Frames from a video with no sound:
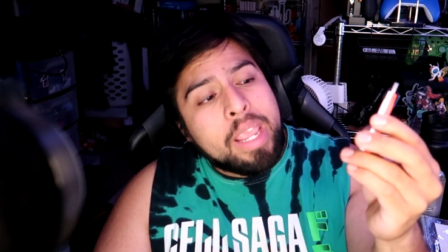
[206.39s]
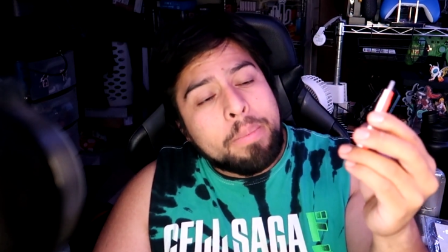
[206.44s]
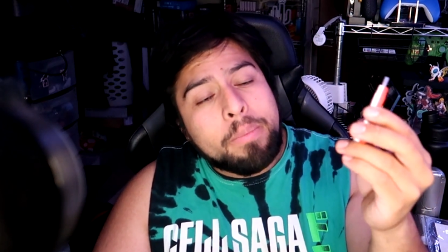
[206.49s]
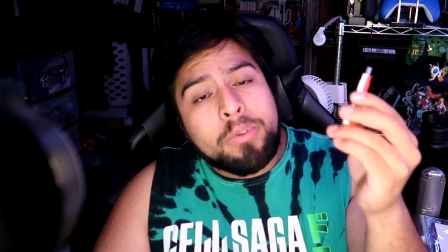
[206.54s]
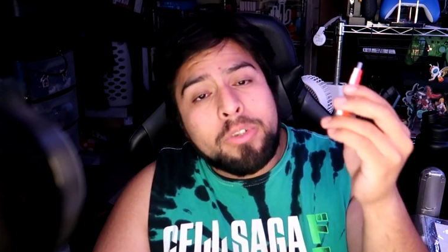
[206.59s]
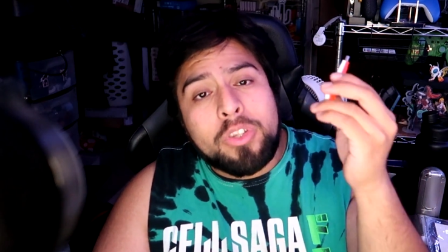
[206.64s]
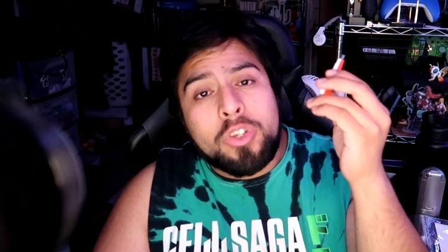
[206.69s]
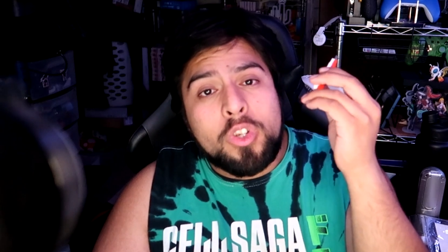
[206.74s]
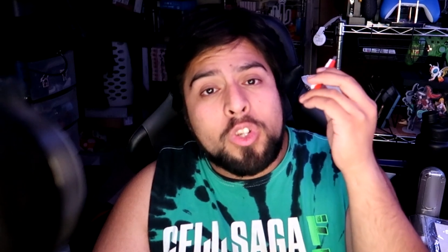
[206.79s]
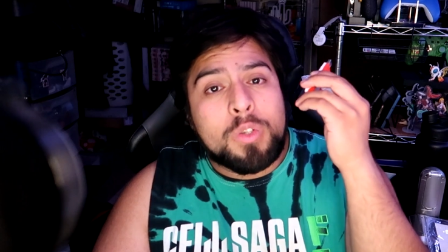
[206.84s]

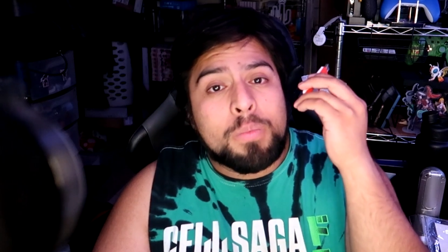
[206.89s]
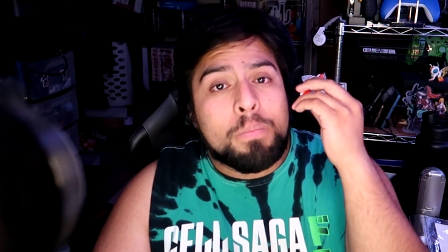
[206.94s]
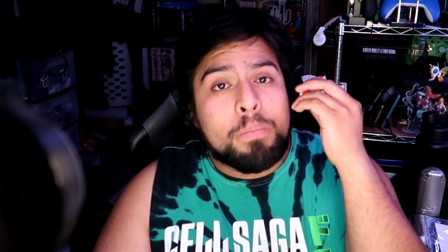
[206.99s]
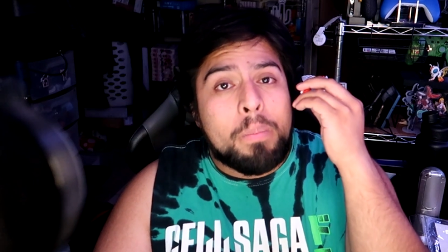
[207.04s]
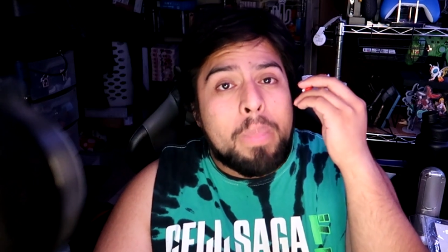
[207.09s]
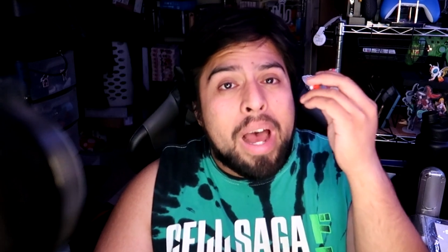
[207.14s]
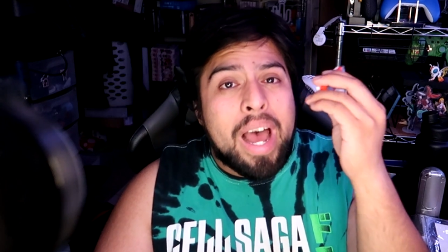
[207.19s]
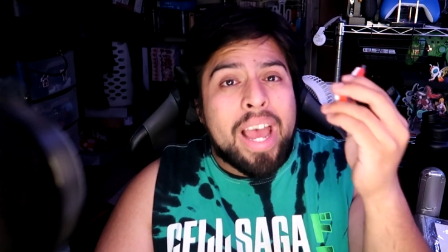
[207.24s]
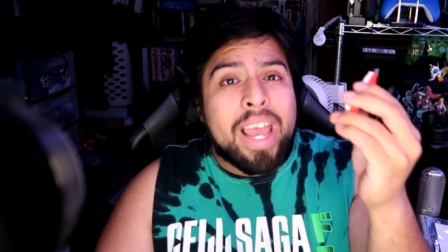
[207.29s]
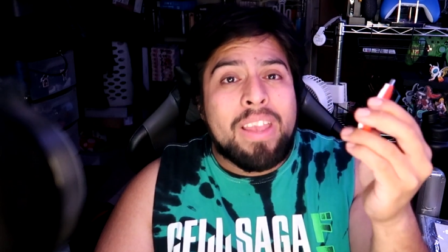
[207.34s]
able to use
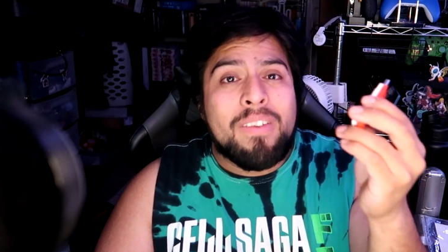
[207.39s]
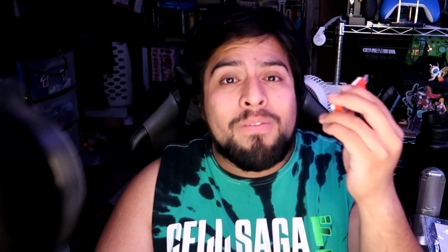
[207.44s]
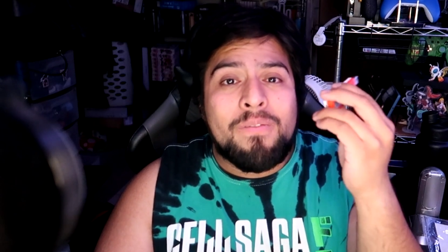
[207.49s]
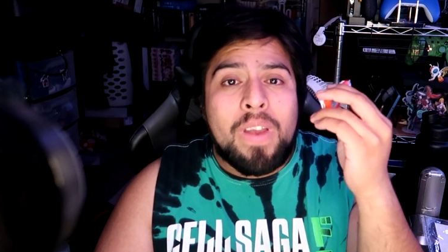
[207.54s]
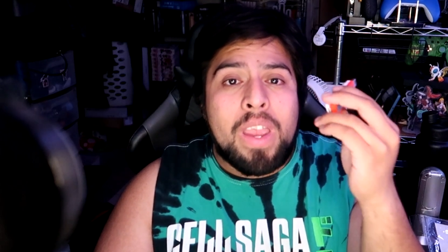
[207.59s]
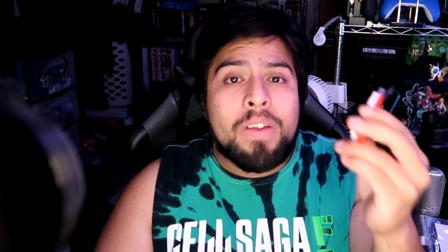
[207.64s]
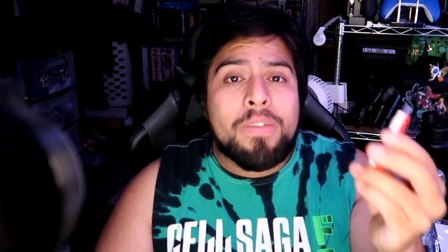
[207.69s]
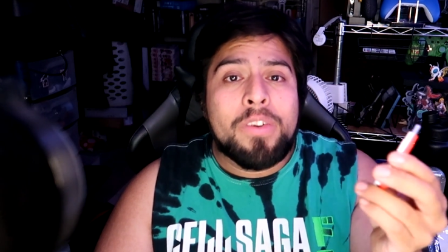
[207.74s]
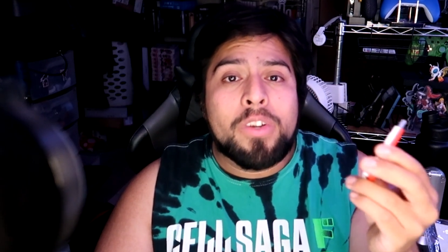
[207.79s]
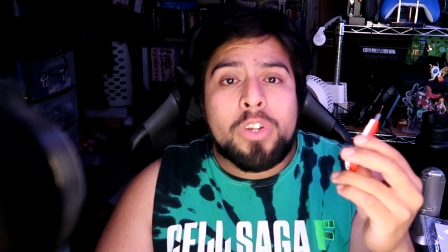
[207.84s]
my
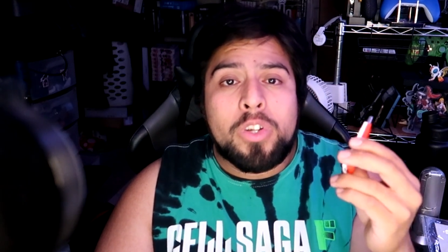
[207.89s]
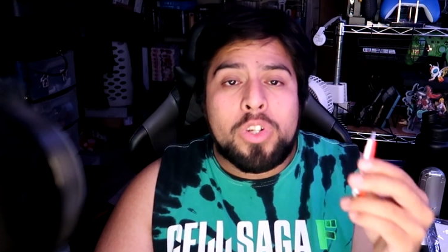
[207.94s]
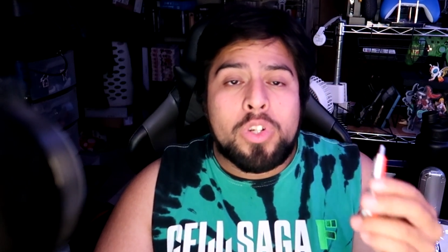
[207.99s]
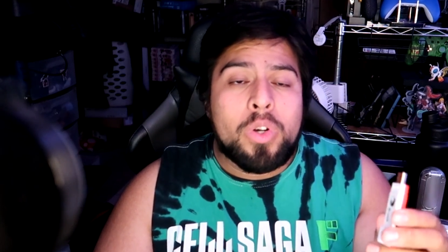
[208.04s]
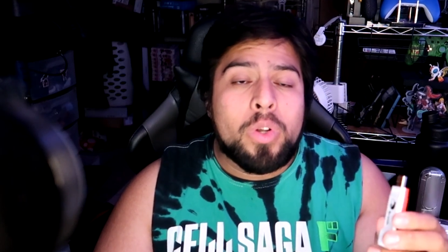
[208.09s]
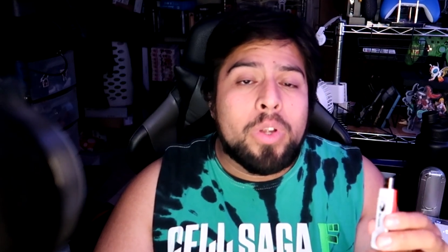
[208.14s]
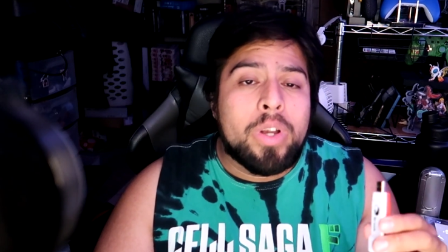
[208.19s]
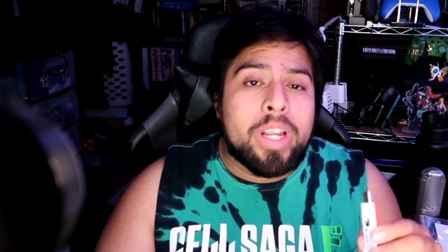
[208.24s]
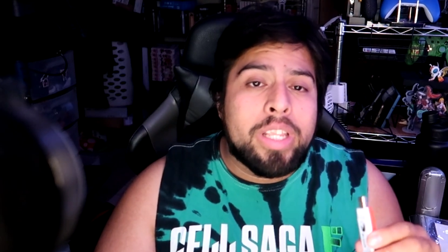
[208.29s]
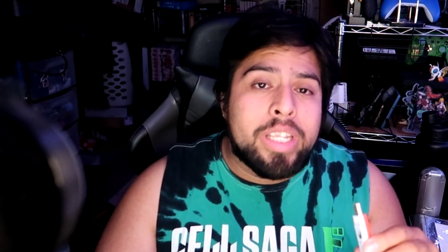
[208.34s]
favorite
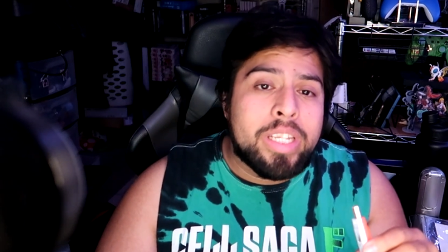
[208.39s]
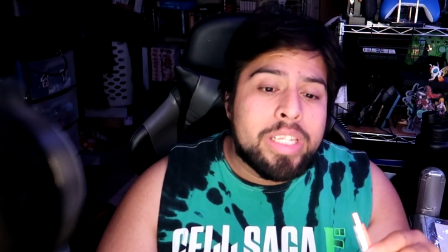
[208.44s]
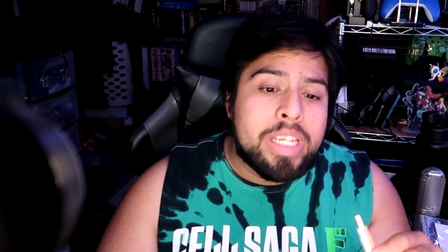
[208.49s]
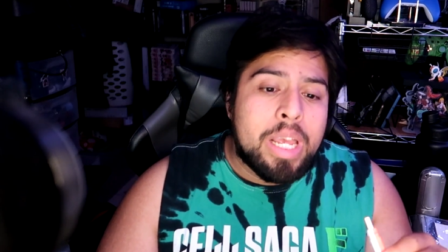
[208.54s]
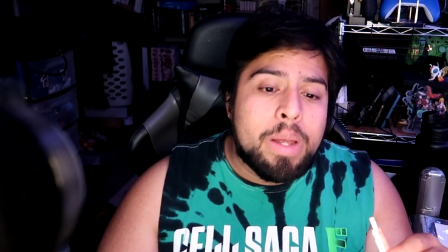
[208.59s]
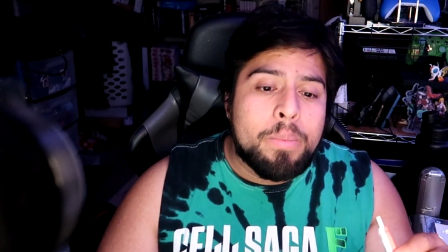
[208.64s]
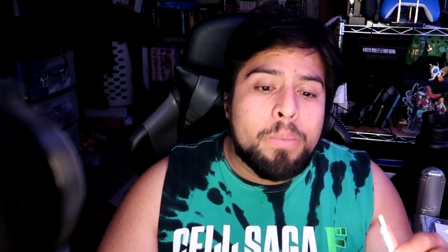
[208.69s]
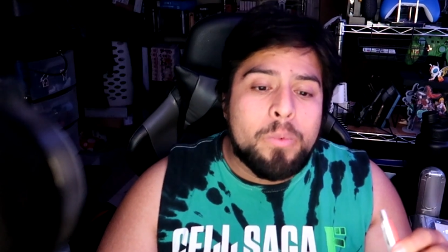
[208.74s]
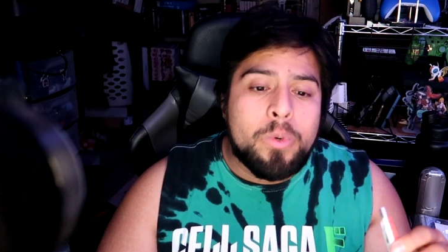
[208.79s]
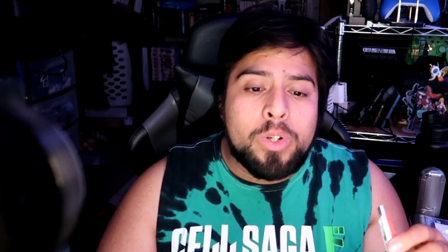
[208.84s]
controller at the
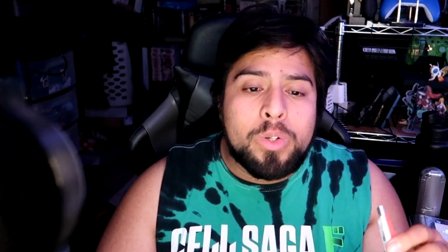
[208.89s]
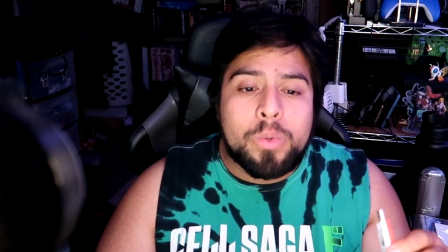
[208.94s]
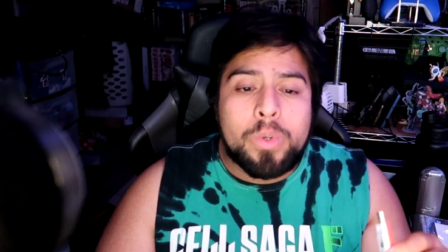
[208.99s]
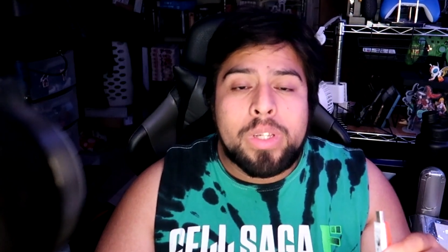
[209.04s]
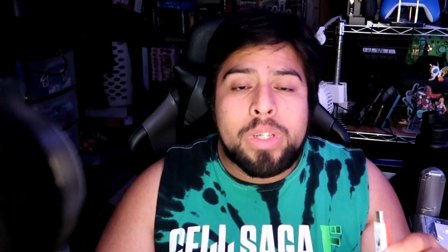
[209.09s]
time, which